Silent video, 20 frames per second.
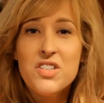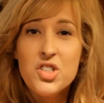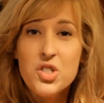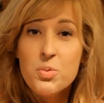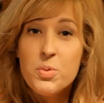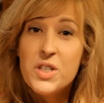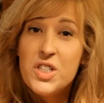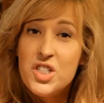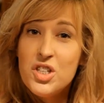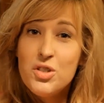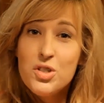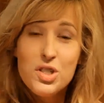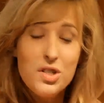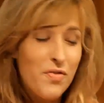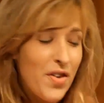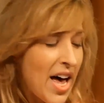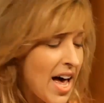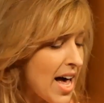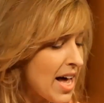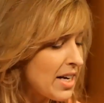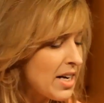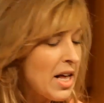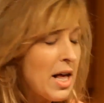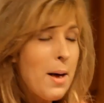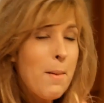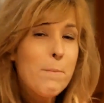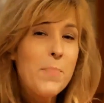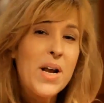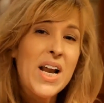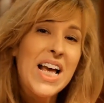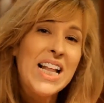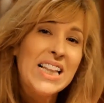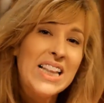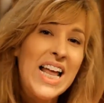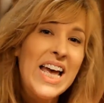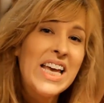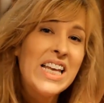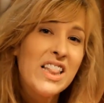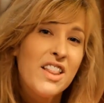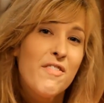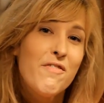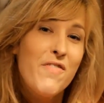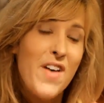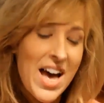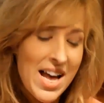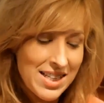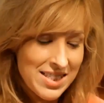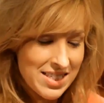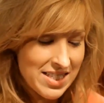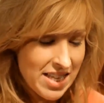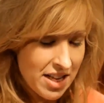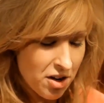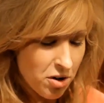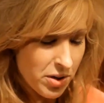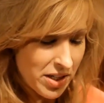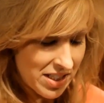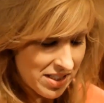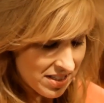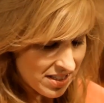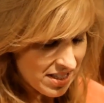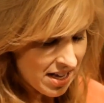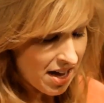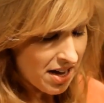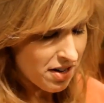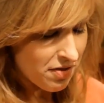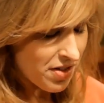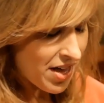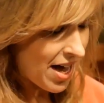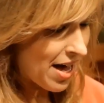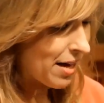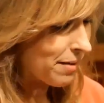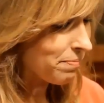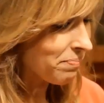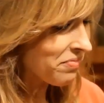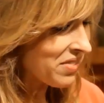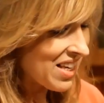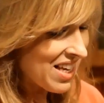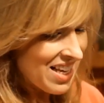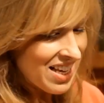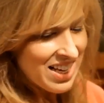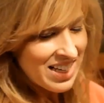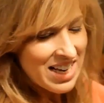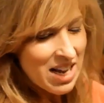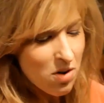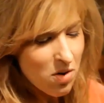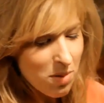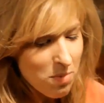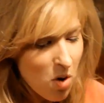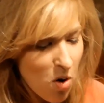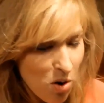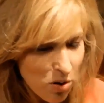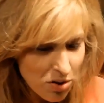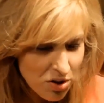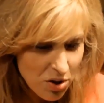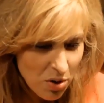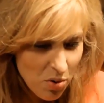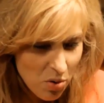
it's reduced fat, but I like the fats that are inside of that. Now I'm also